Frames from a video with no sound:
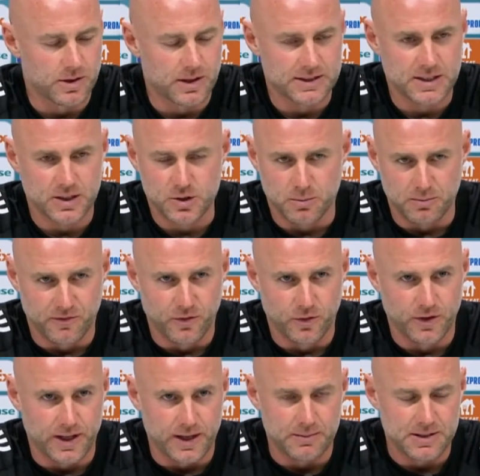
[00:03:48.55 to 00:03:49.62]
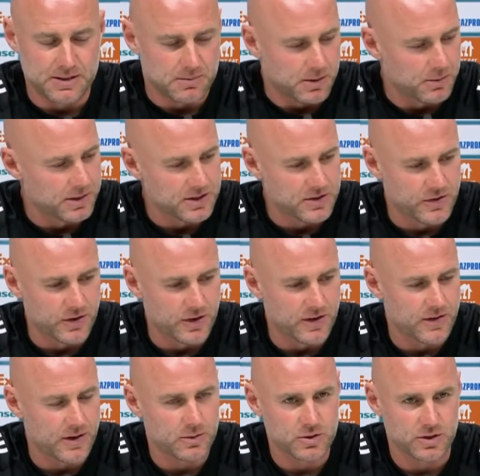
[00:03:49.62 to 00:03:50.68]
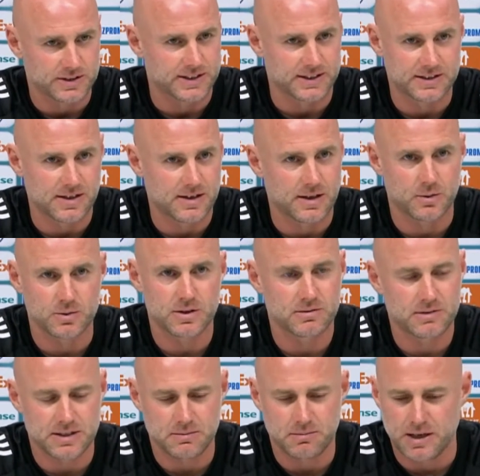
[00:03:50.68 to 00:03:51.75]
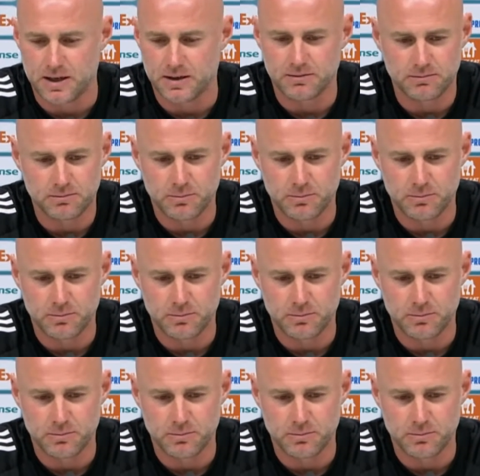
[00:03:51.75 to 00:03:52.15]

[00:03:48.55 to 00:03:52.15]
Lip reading: I said to him before the game, it doesn't matter whether it's 30,000 or 60,000. Doesn't matter.